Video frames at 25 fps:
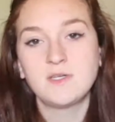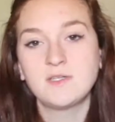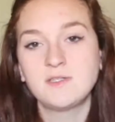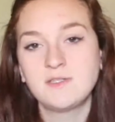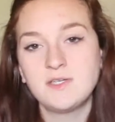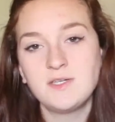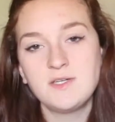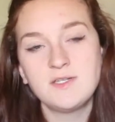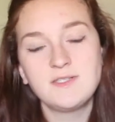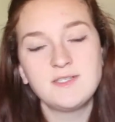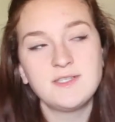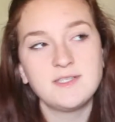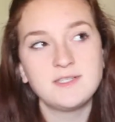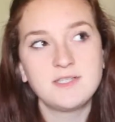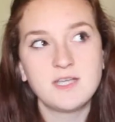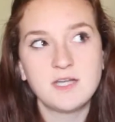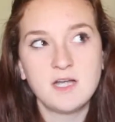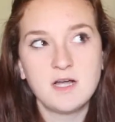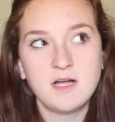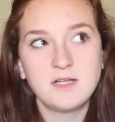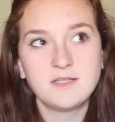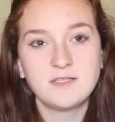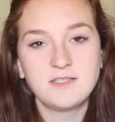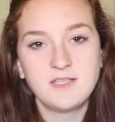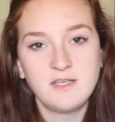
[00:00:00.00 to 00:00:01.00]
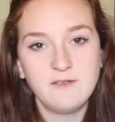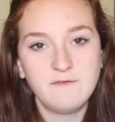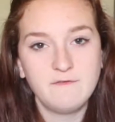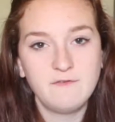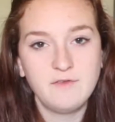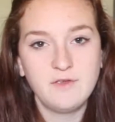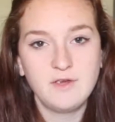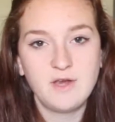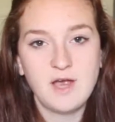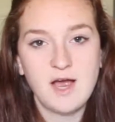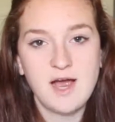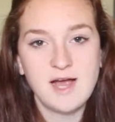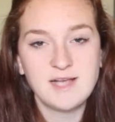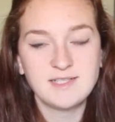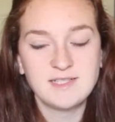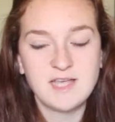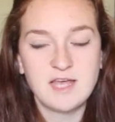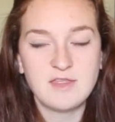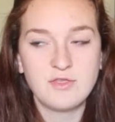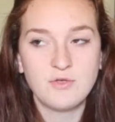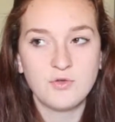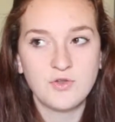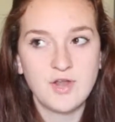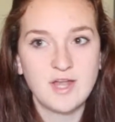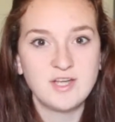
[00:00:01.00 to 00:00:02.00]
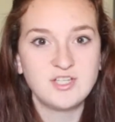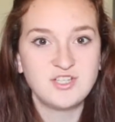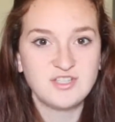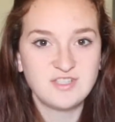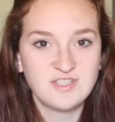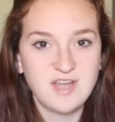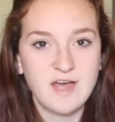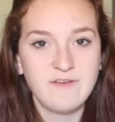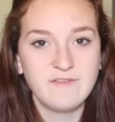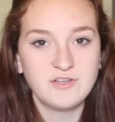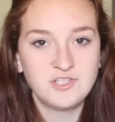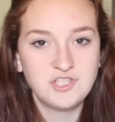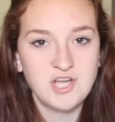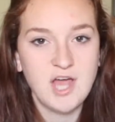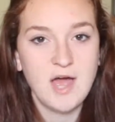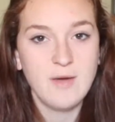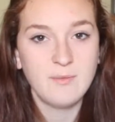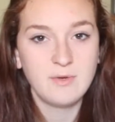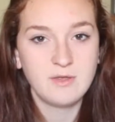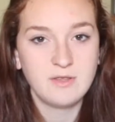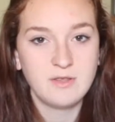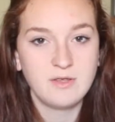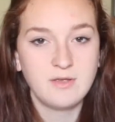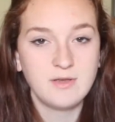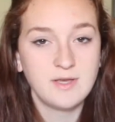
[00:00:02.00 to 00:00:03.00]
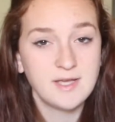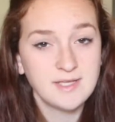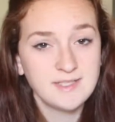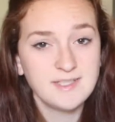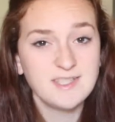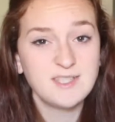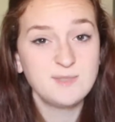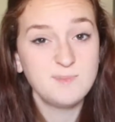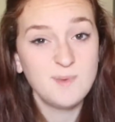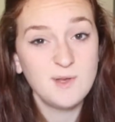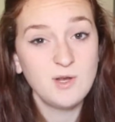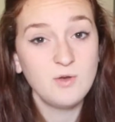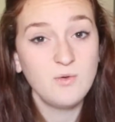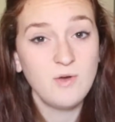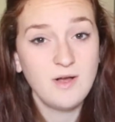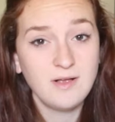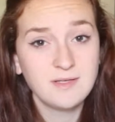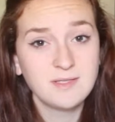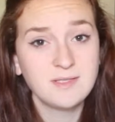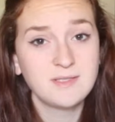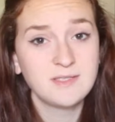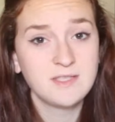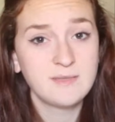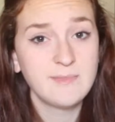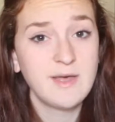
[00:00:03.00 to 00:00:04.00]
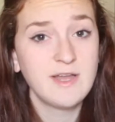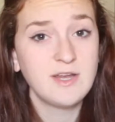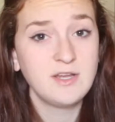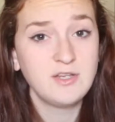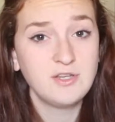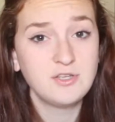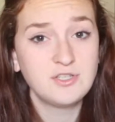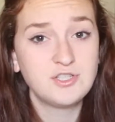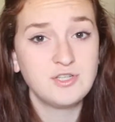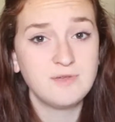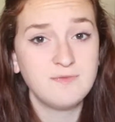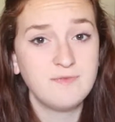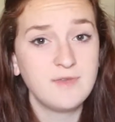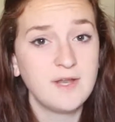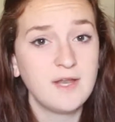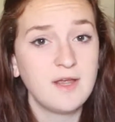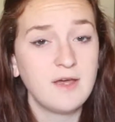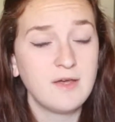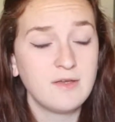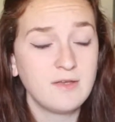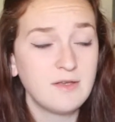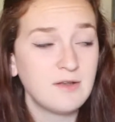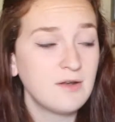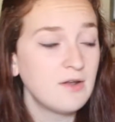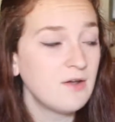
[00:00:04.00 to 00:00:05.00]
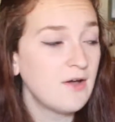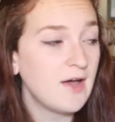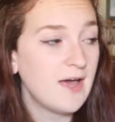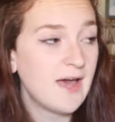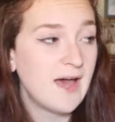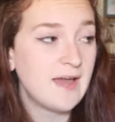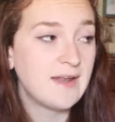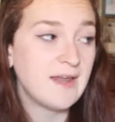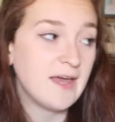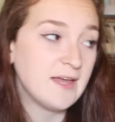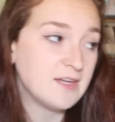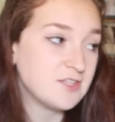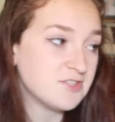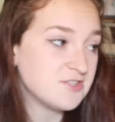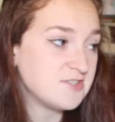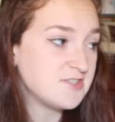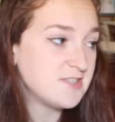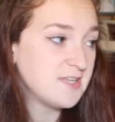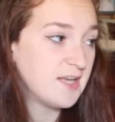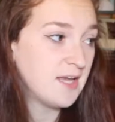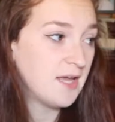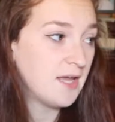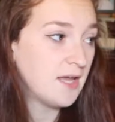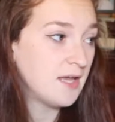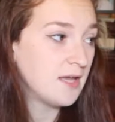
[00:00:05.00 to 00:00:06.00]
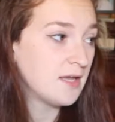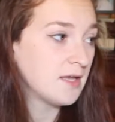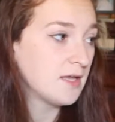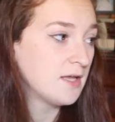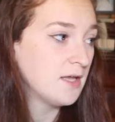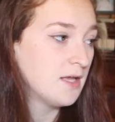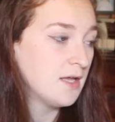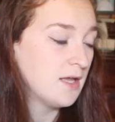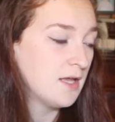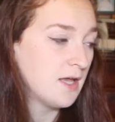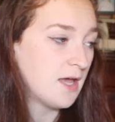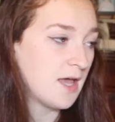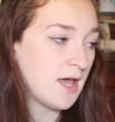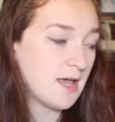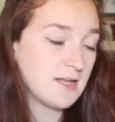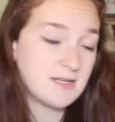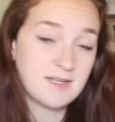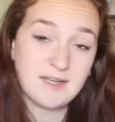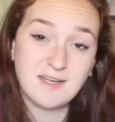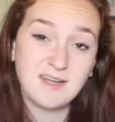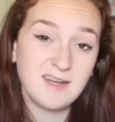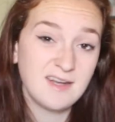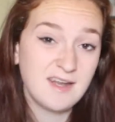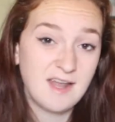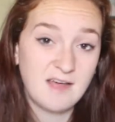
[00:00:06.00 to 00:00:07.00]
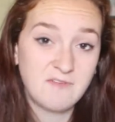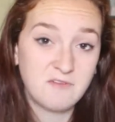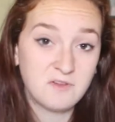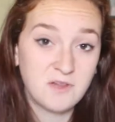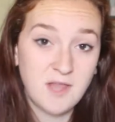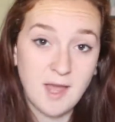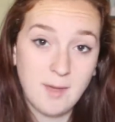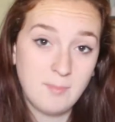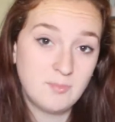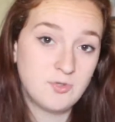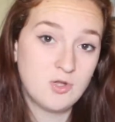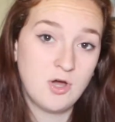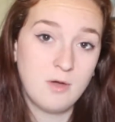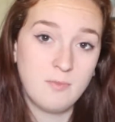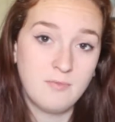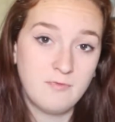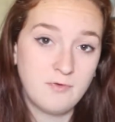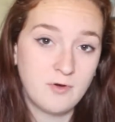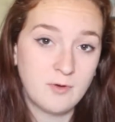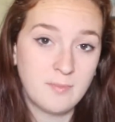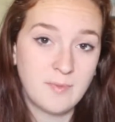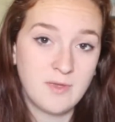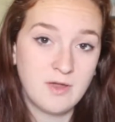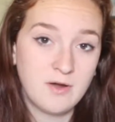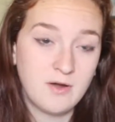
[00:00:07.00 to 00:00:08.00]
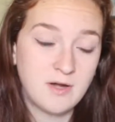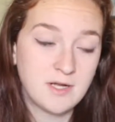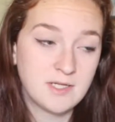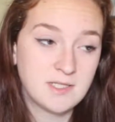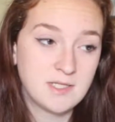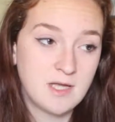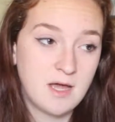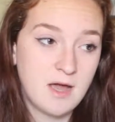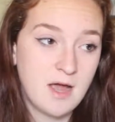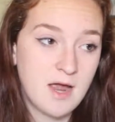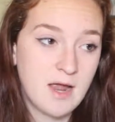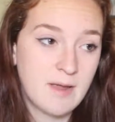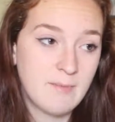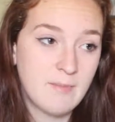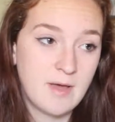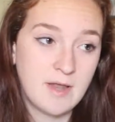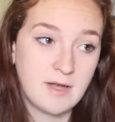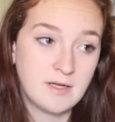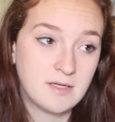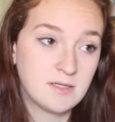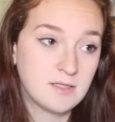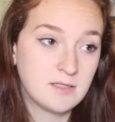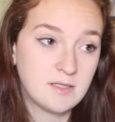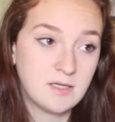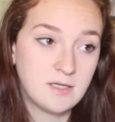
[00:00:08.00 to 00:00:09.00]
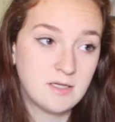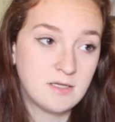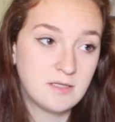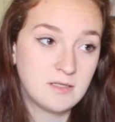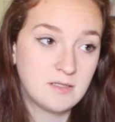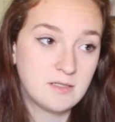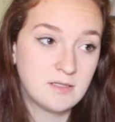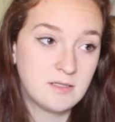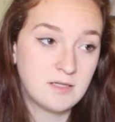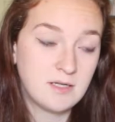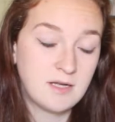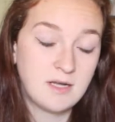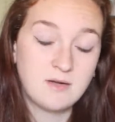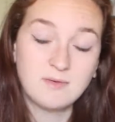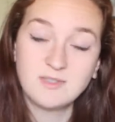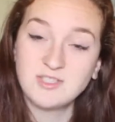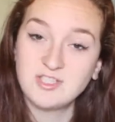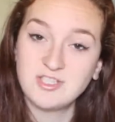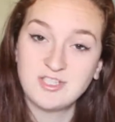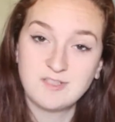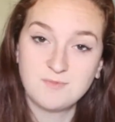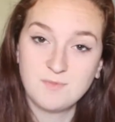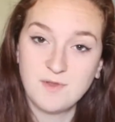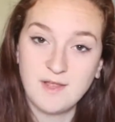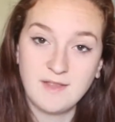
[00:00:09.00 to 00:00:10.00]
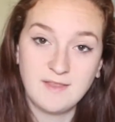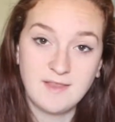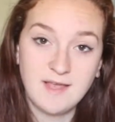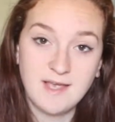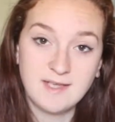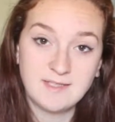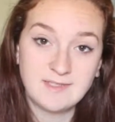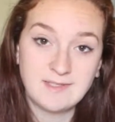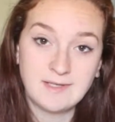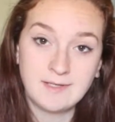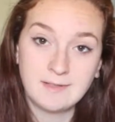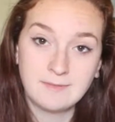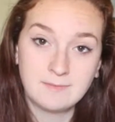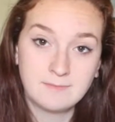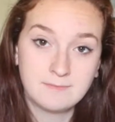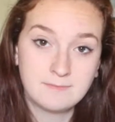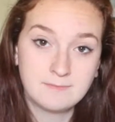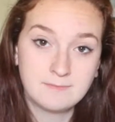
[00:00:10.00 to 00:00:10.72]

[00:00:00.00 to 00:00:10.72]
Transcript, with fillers: So since I can't sing for you guys, I thought I'd just have a chat with you, because it's been a while since I made a YouTube video. You know, I had HSC, and I didn't have a laptop for a period of time, and I was just plain lazy.